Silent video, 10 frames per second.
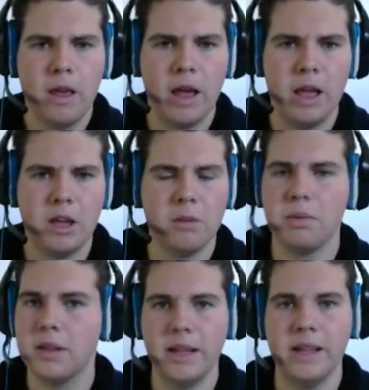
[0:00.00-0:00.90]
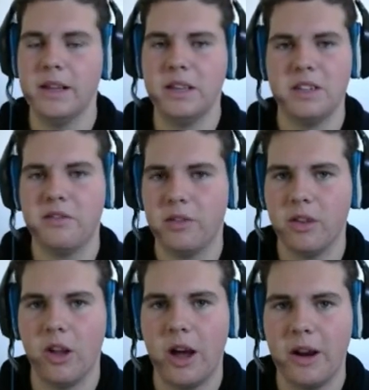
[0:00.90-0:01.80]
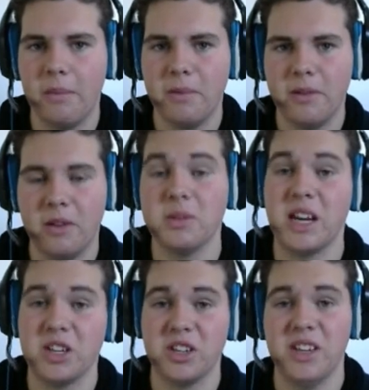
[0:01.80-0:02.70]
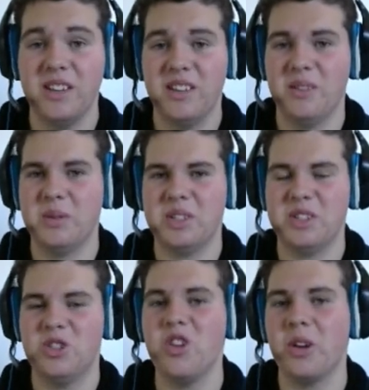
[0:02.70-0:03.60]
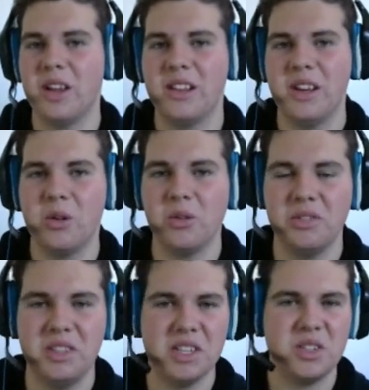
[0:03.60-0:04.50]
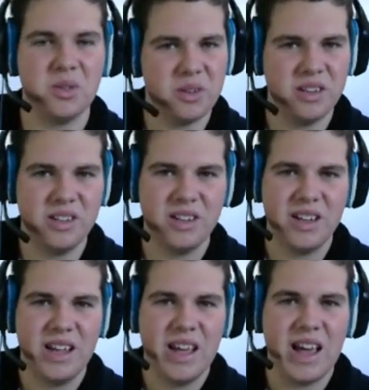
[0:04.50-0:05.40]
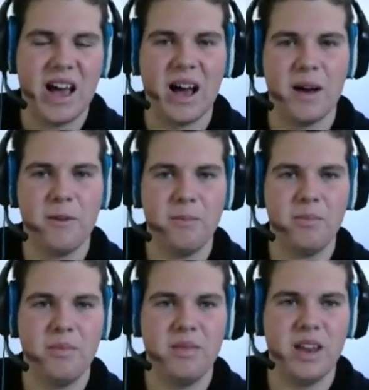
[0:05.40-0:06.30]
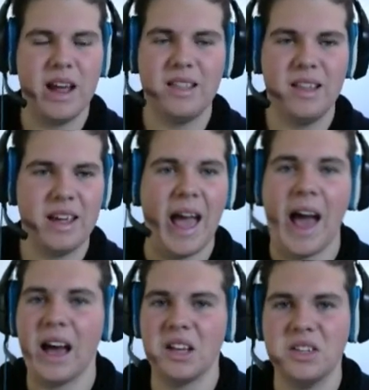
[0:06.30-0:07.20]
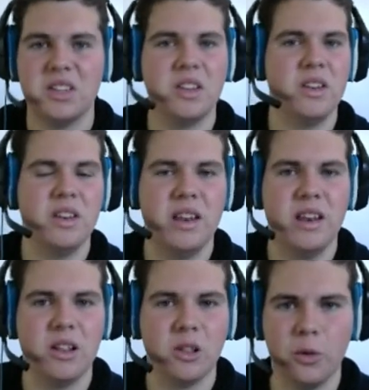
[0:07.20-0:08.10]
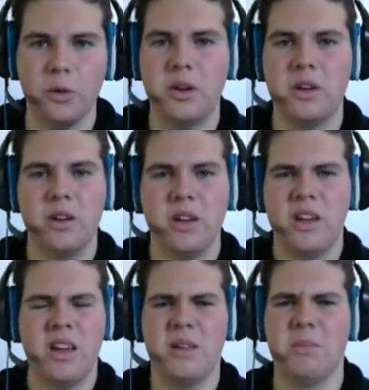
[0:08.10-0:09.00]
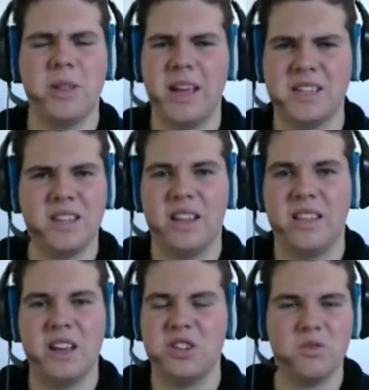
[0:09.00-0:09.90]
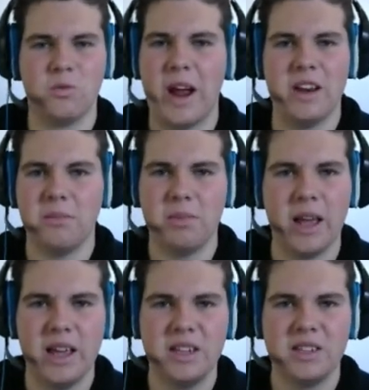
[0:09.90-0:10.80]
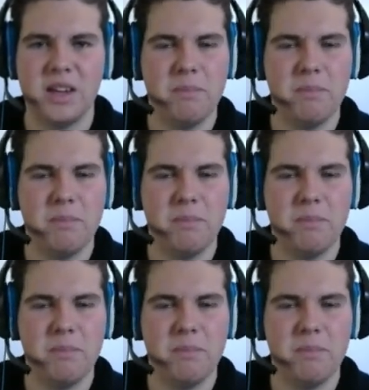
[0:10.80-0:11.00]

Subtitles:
a completely different lineup that was jokingly called Disorder, that had like Haz and Luke and players like that, just random players.